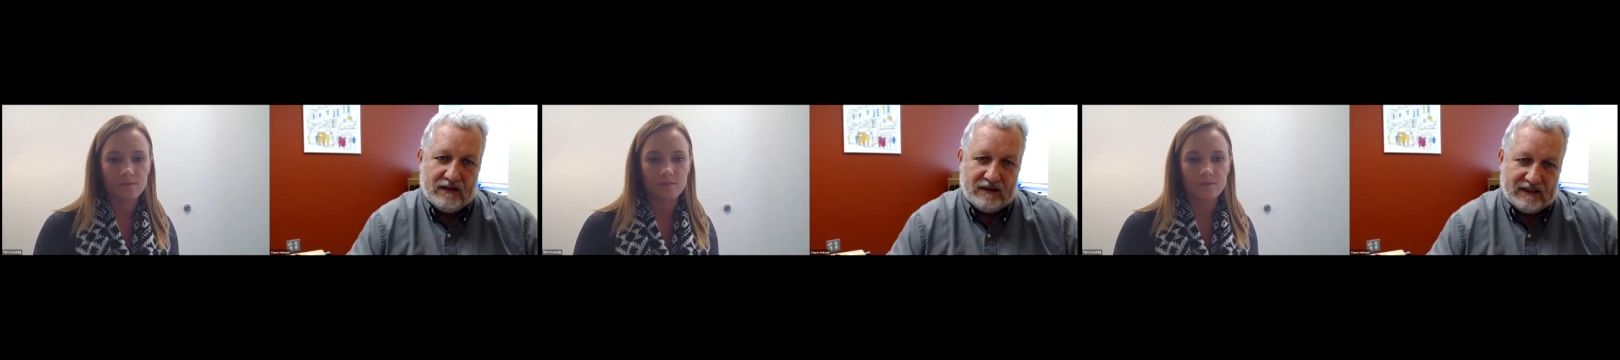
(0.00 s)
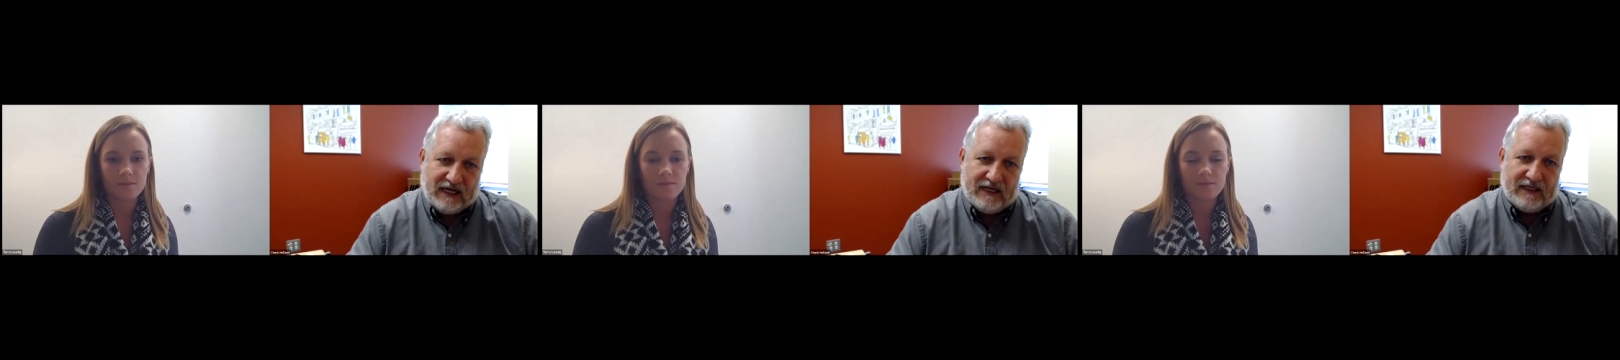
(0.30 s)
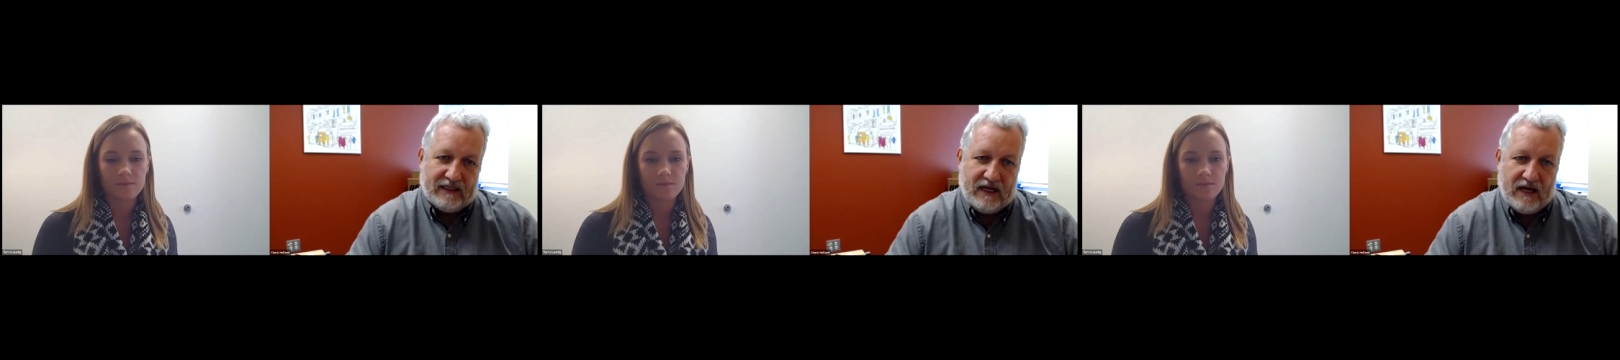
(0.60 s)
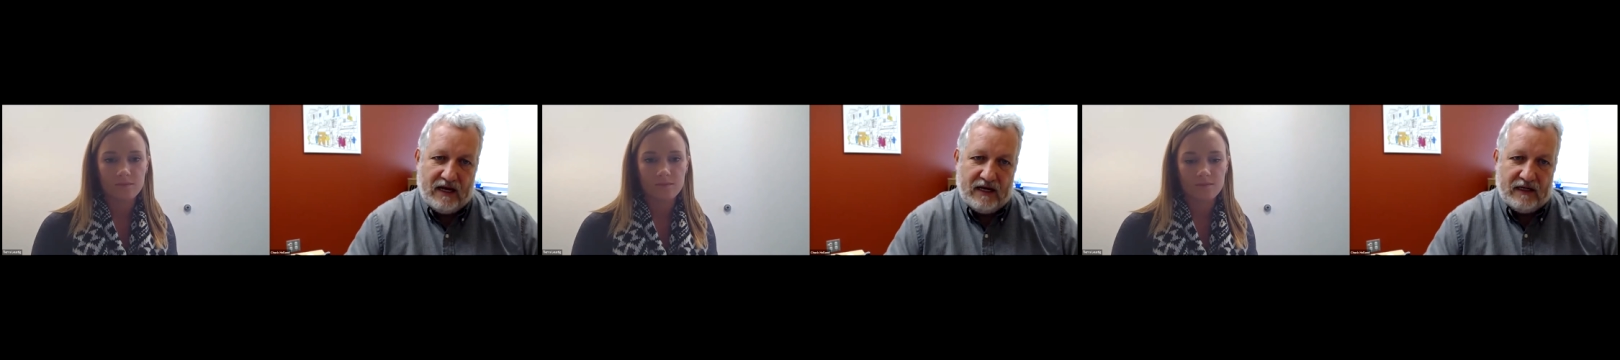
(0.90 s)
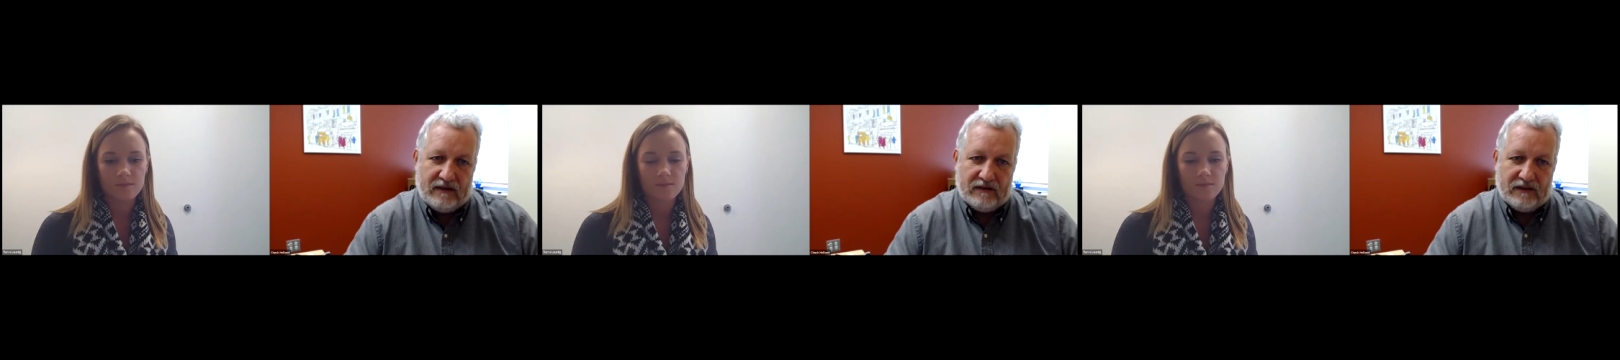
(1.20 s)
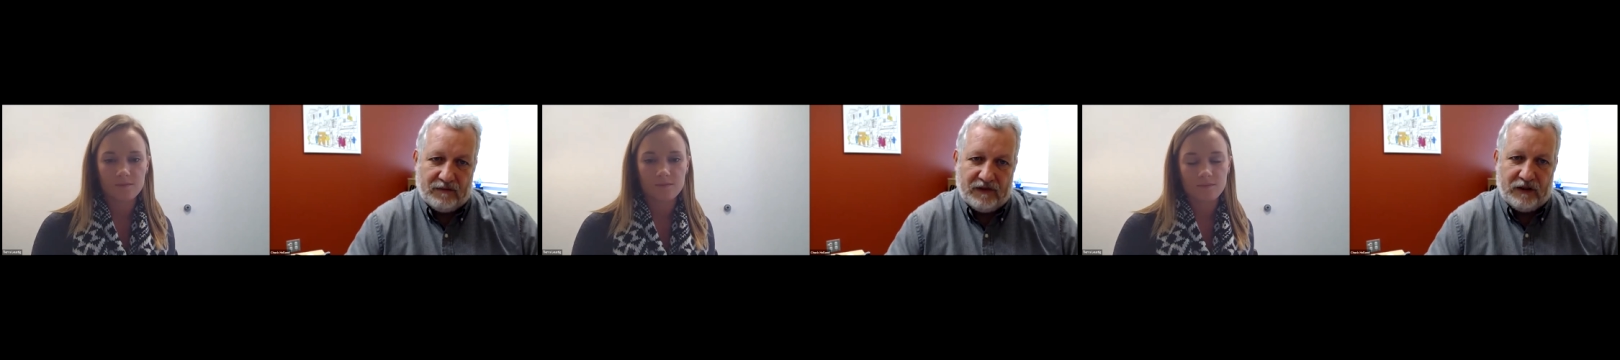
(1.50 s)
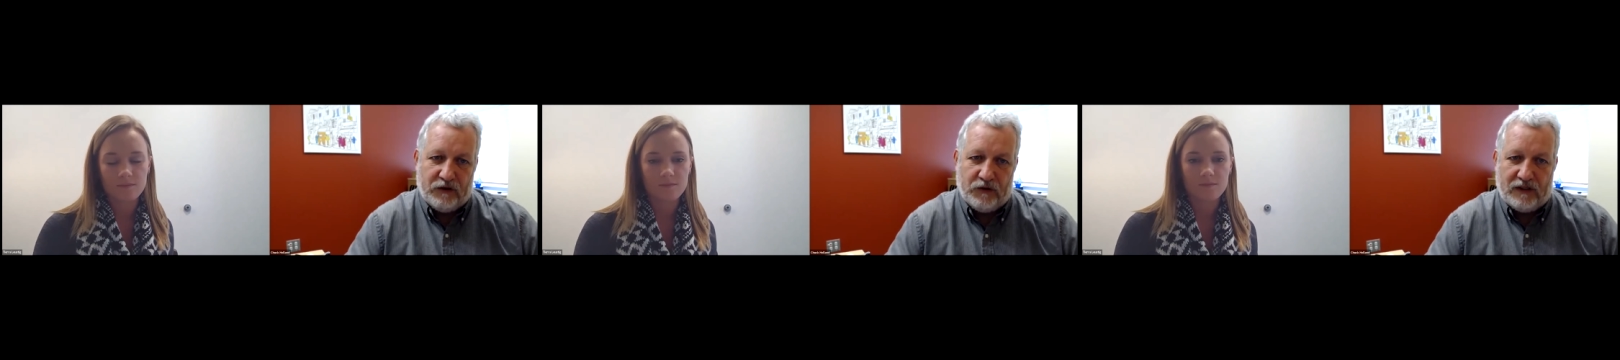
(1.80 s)
Speaker 1: exciting day,
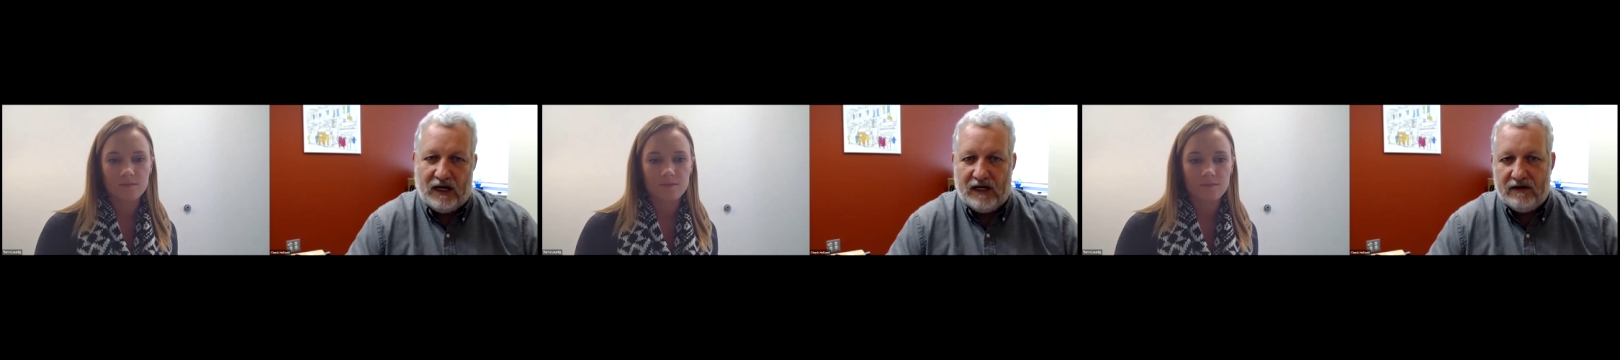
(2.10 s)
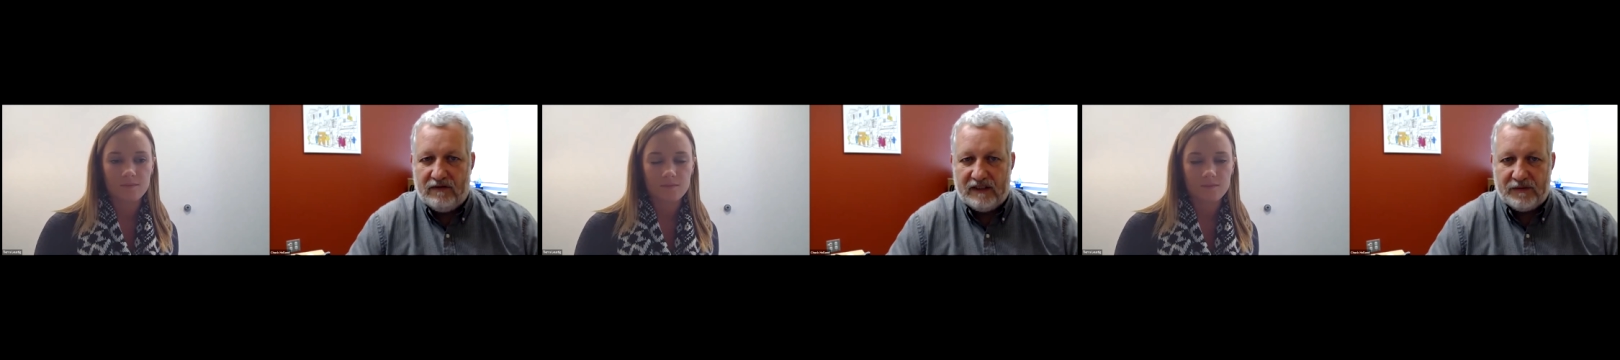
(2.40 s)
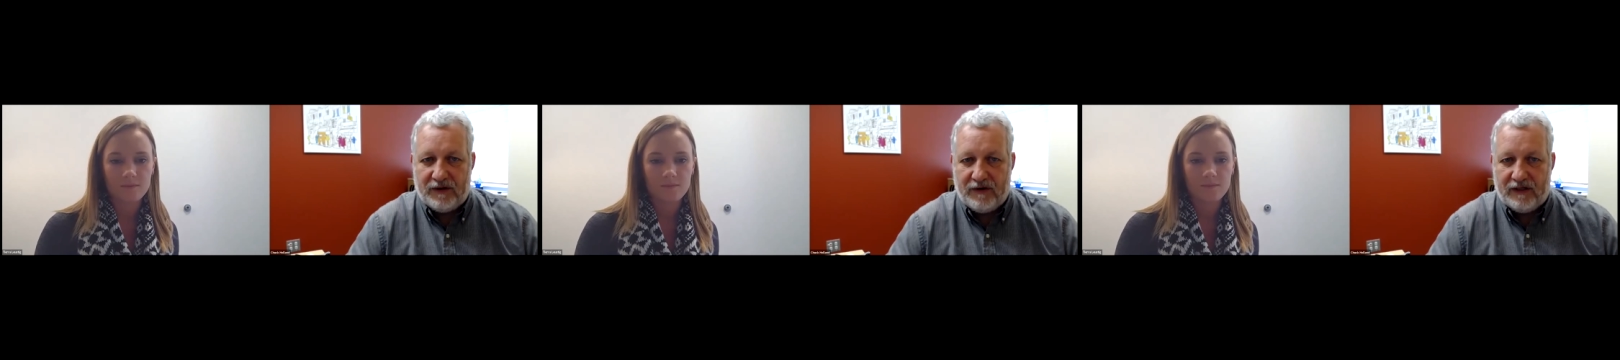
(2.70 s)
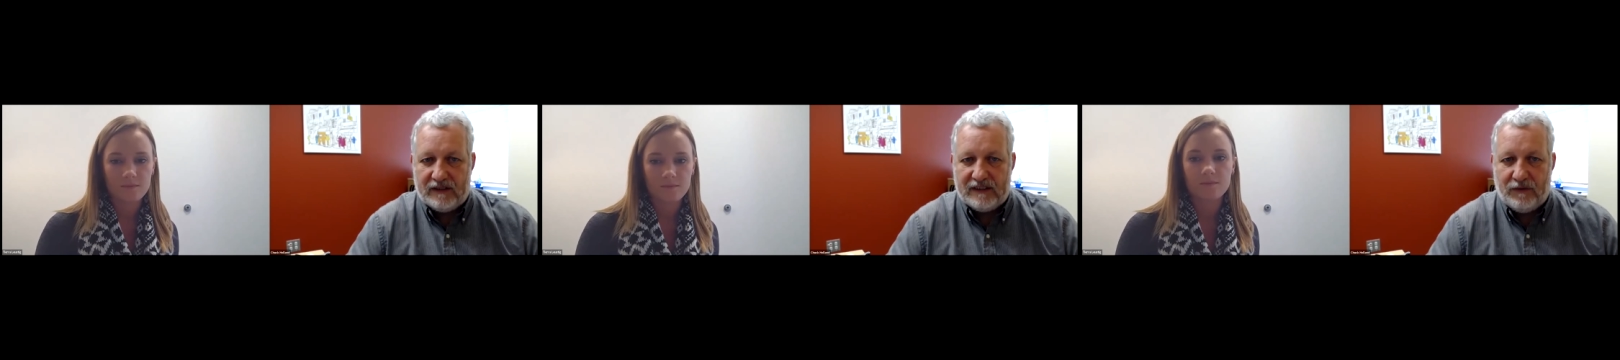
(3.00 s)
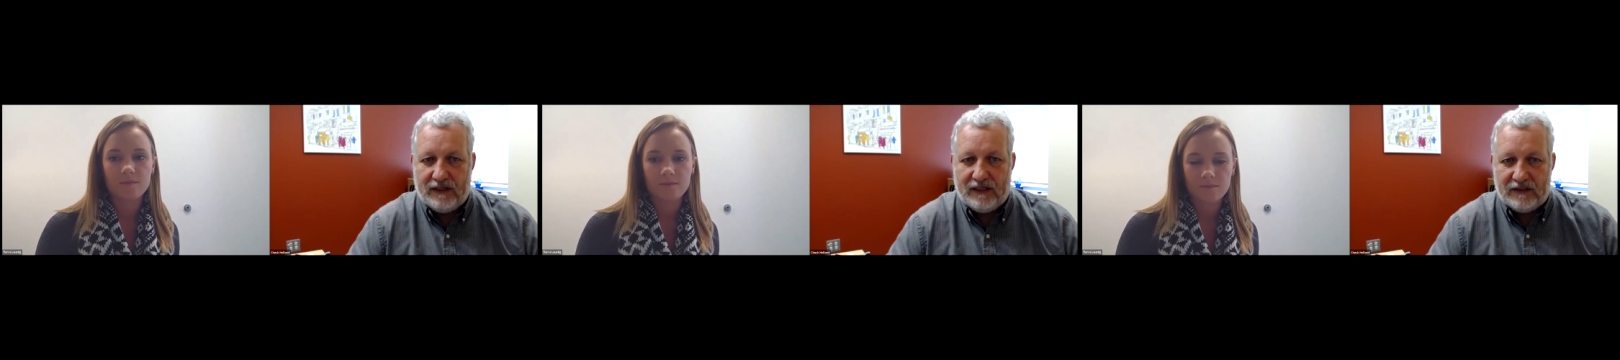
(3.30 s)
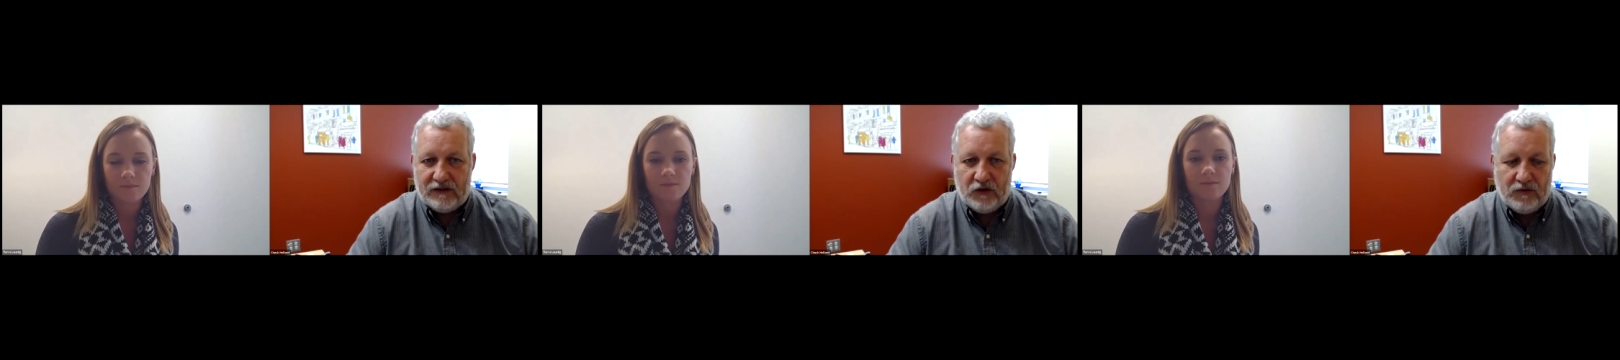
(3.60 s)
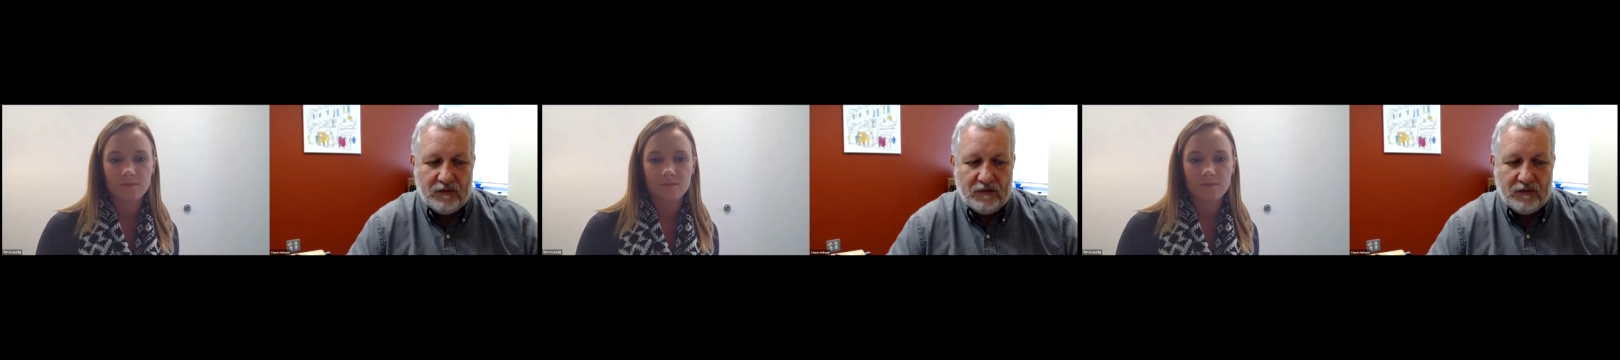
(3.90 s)
something new kind of experience that we get to do.